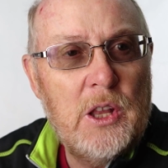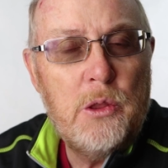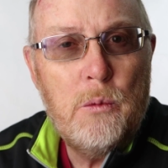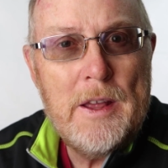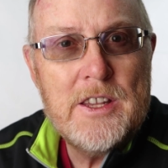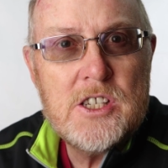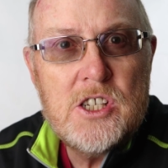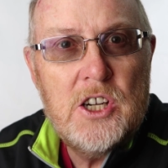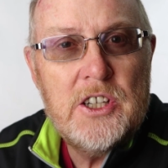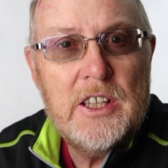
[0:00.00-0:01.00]
The weather's
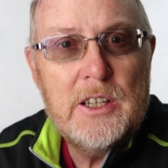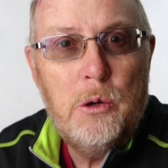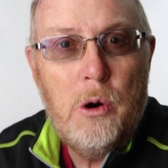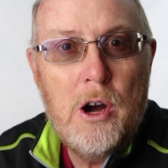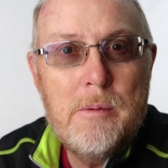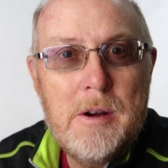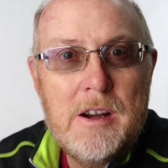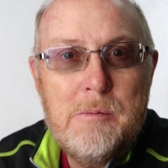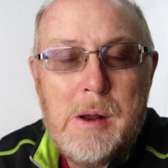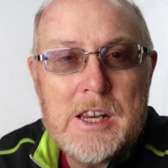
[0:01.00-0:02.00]
turned a little
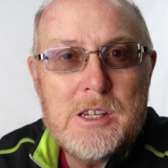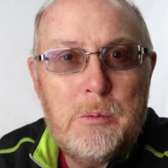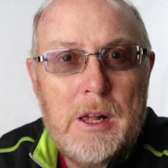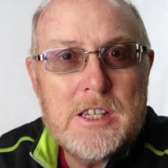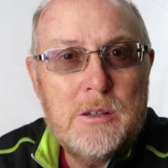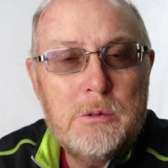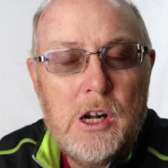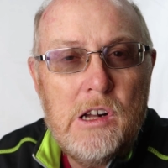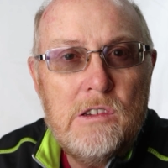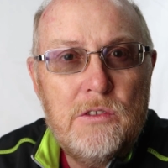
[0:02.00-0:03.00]
warmer, managed to play some
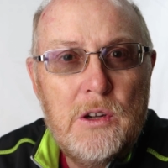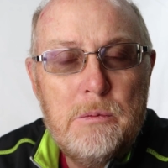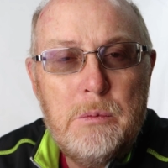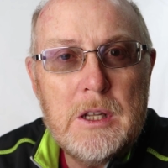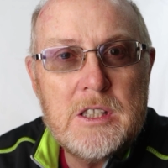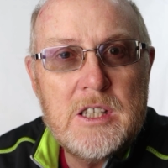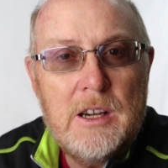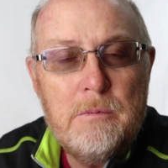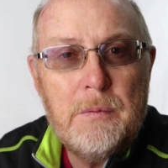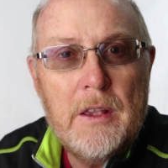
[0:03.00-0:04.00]
golf, but
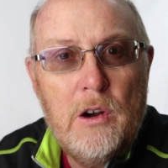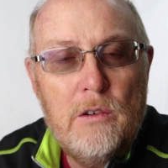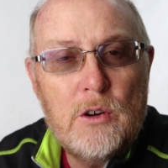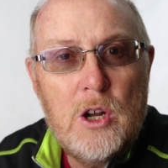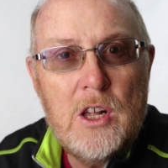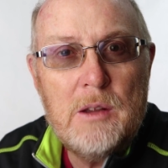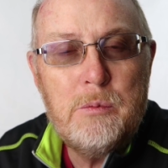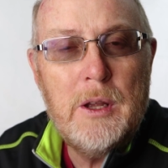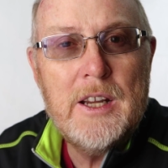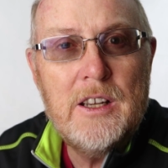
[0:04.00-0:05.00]
overall
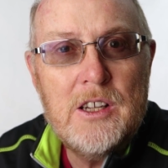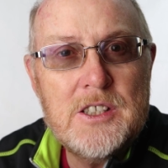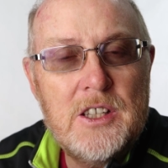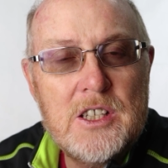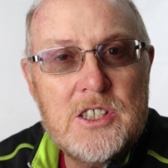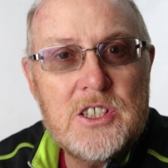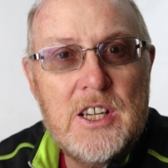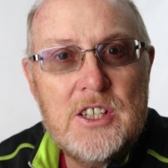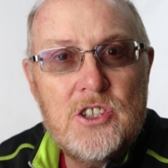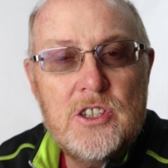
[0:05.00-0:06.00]
I've played lots and lots of
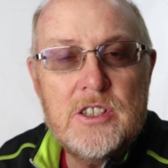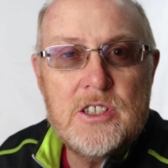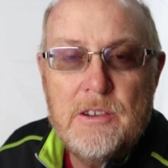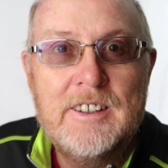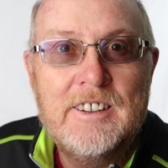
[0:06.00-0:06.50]
sessions.